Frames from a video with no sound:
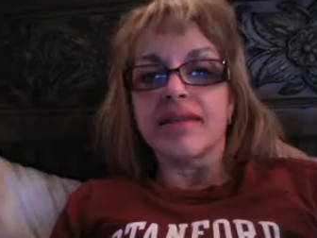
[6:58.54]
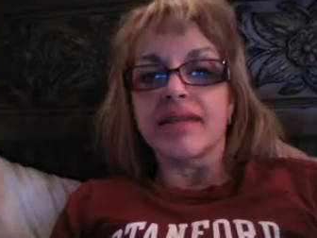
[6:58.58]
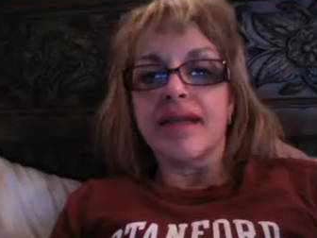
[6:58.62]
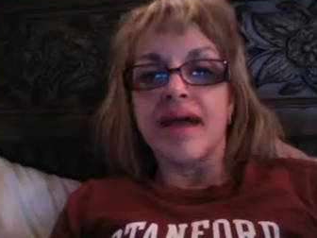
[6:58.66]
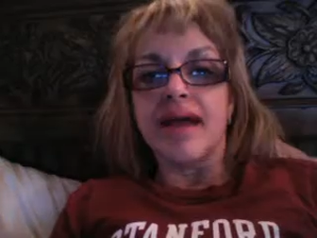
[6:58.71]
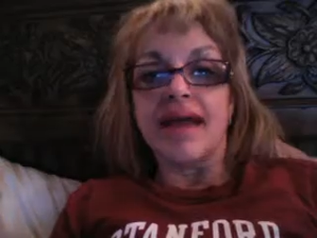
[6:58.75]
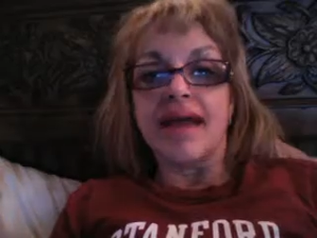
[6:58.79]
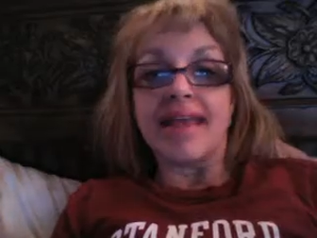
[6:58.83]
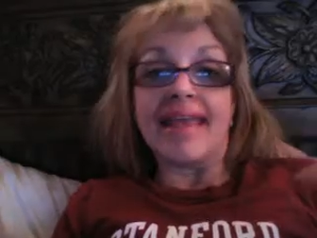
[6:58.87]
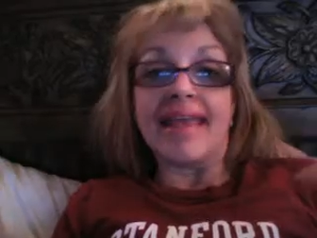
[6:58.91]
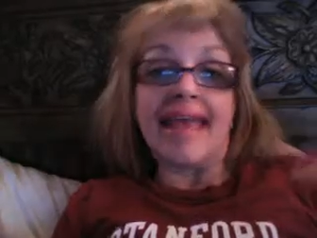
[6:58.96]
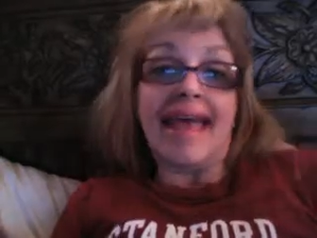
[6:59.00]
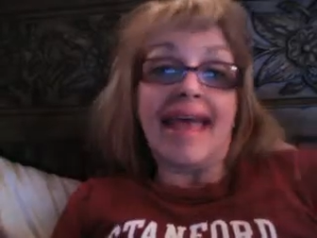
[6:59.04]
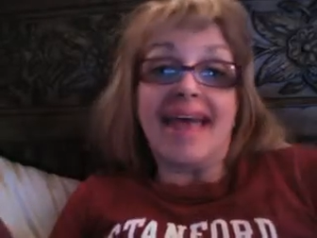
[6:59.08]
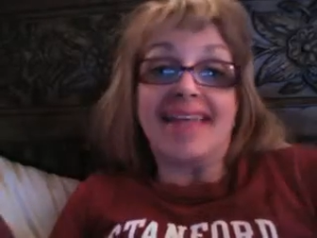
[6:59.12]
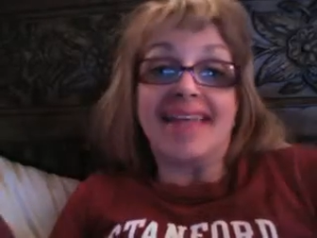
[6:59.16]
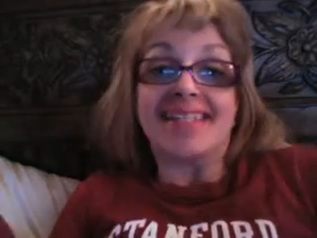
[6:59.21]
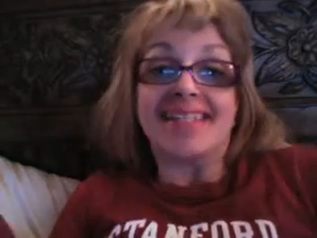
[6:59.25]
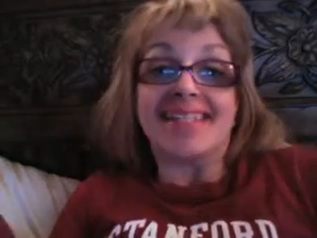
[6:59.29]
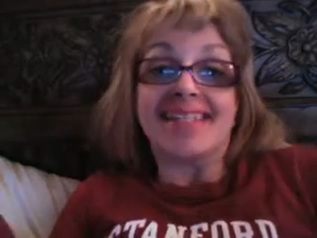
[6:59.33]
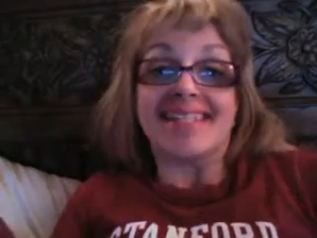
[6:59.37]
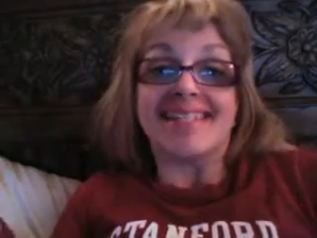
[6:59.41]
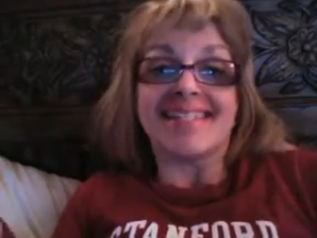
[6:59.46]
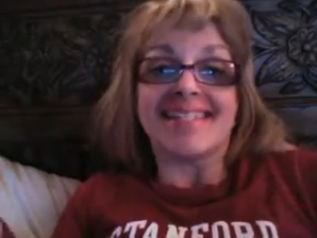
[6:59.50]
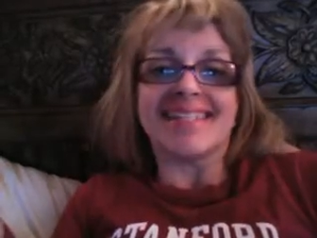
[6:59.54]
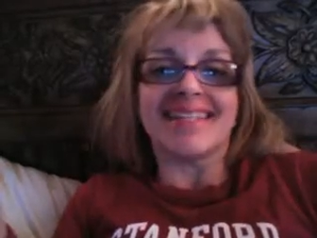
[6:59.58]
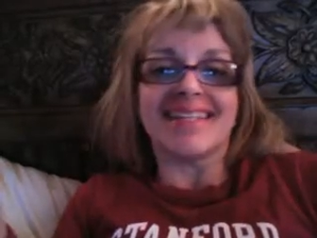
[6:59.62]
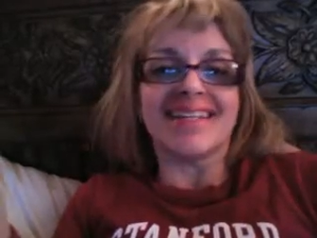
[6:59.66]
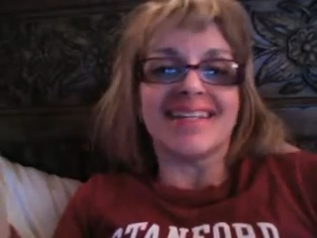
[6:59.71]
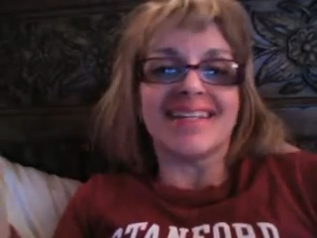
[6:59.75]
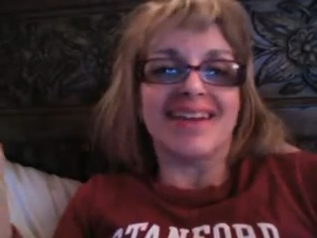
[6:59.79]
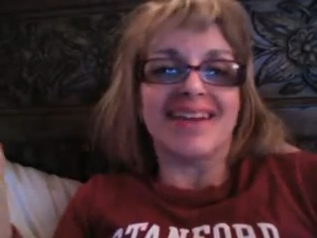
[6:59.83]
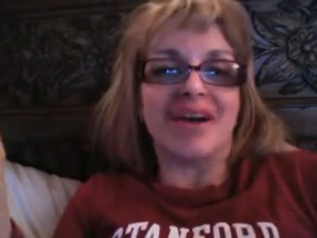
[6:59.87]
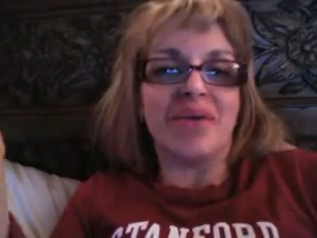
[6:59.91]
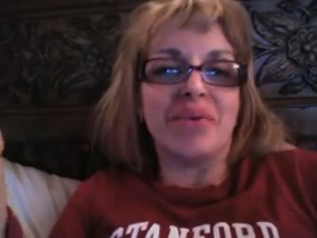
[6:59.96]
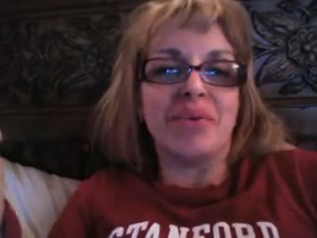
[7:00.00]
I guess,
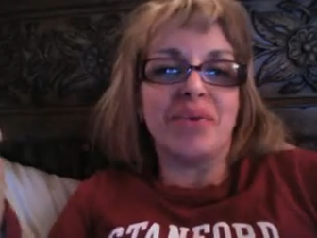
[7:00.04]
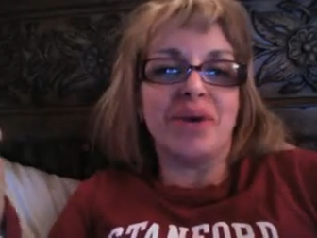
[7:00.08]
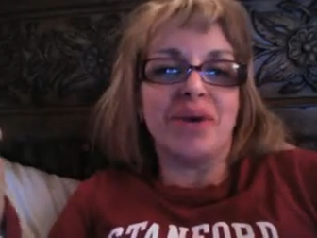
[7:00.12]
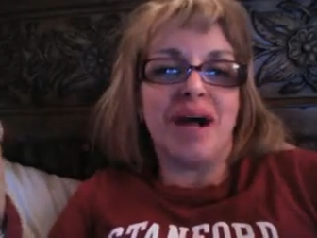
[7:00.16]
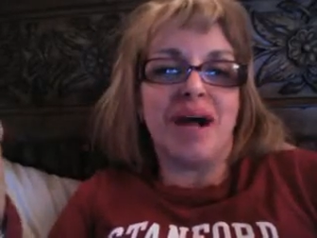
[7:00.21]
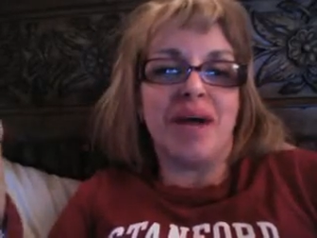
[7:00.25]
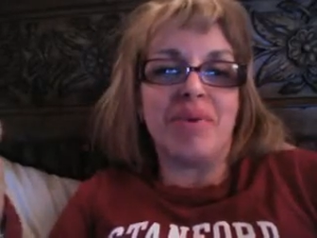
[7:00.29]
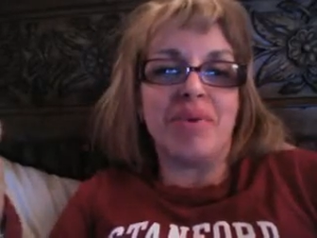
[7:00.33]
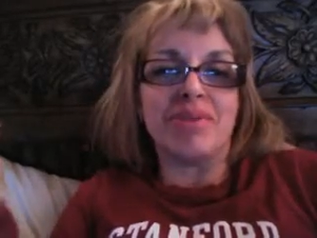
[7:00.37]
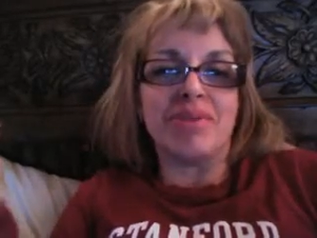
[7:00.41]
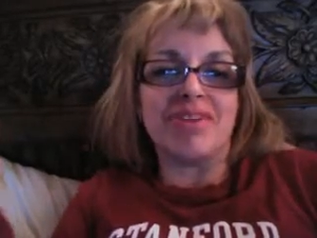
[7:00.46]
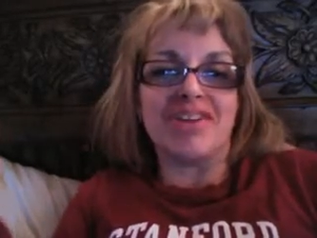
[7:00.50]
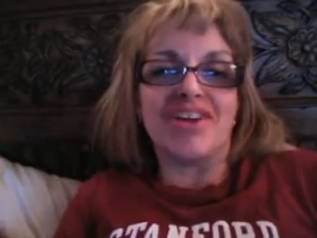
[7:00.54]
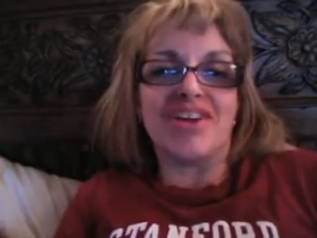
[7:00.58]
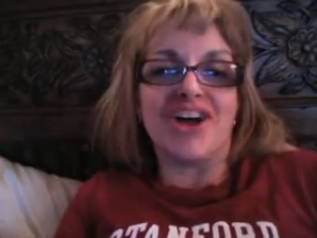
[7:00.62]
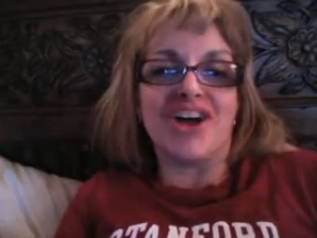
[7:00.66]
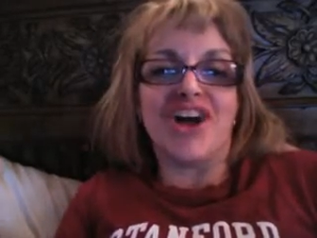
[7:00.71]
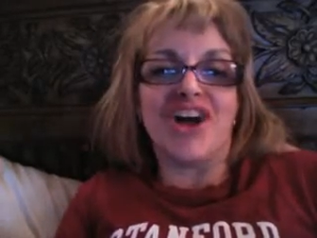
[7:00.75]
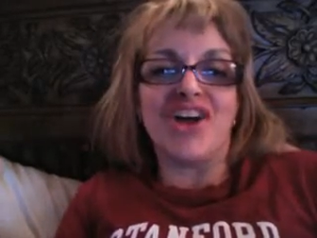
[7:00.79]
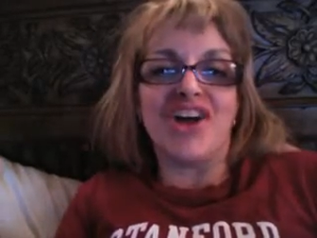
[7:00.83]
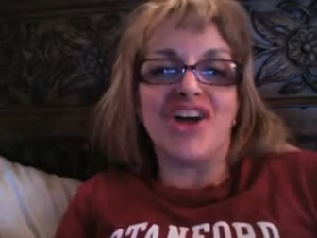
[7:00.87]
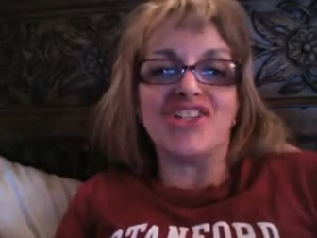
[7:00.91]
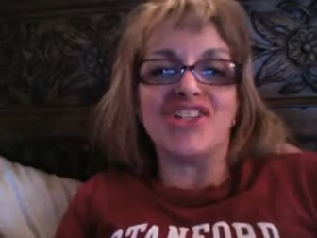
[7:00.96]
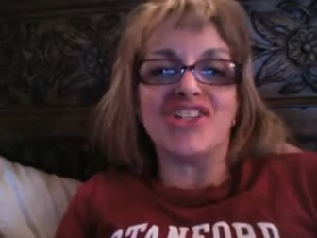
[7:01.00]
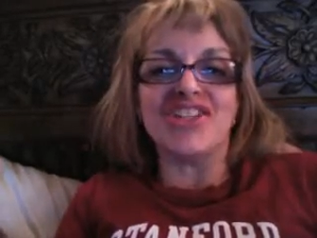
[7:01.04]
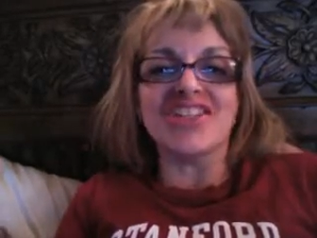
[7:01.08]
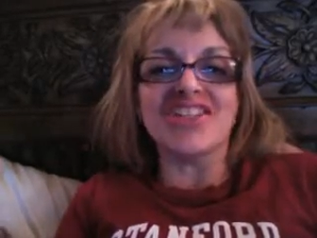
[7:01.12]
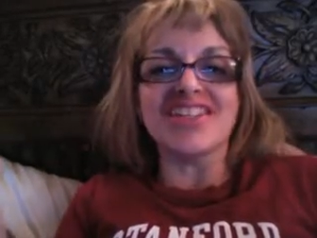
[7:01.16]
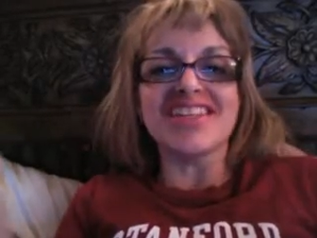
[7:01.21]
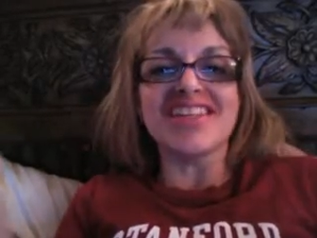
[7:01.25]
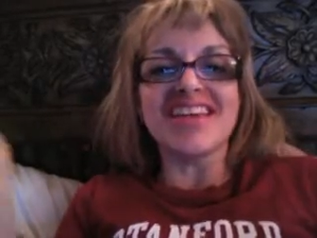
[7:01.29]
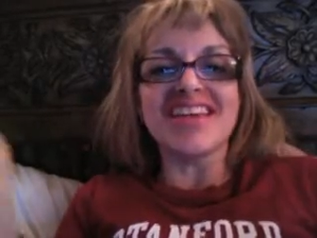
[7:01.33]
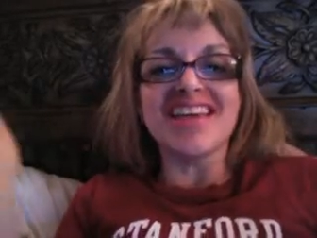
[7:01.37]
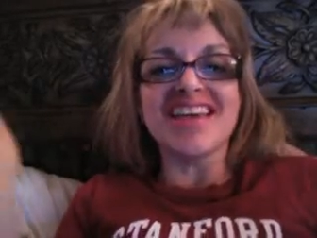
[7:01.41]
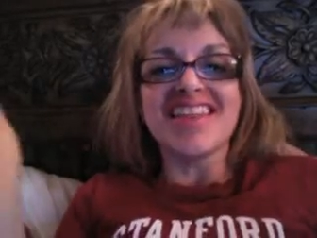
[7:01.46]
I, I was unconscious,